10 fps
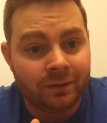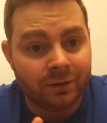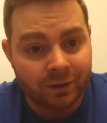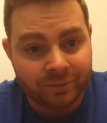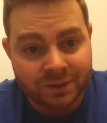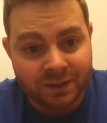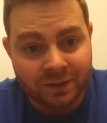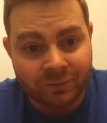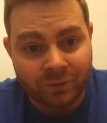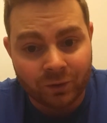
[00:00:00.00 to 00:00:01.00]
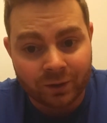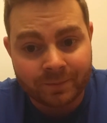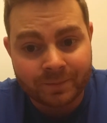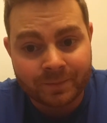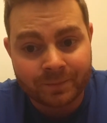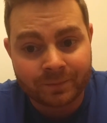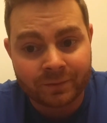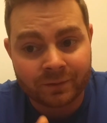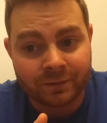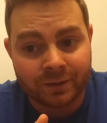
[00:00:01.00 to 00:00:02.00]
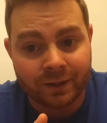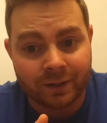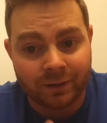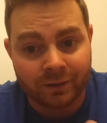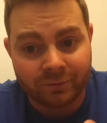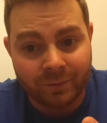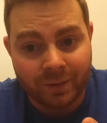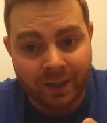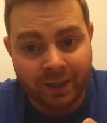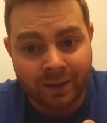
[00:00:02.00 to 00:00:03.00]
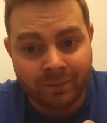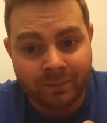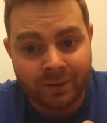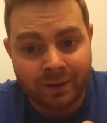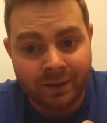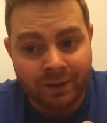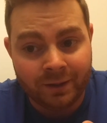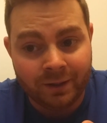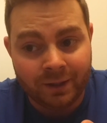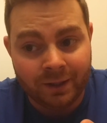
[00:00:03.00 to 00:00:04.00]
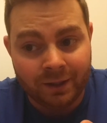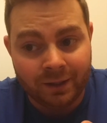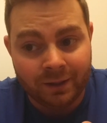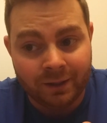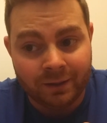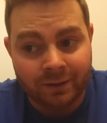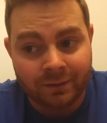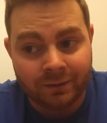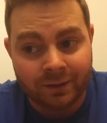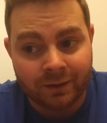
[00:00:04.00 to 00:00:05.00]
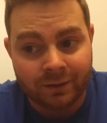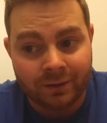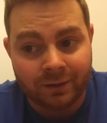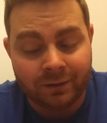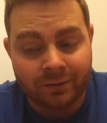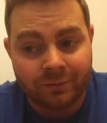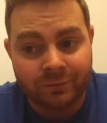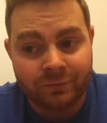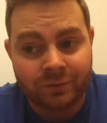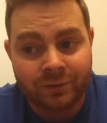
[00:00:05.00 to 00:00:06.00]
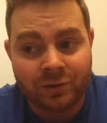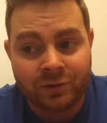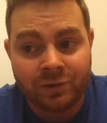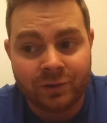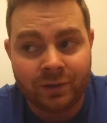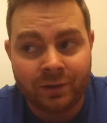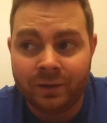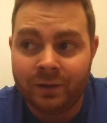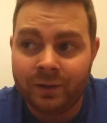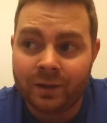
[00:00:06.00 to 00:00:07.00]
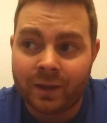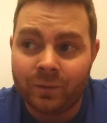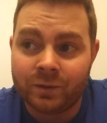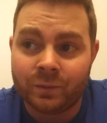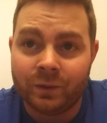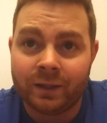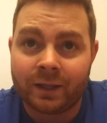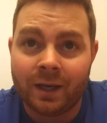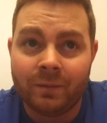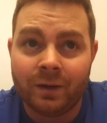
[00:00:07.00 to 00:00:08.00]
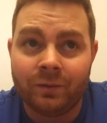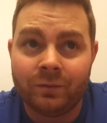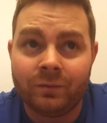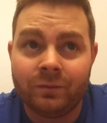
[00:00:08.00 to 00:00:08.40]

love C4, loved Mayhem, and I love... There was one that came out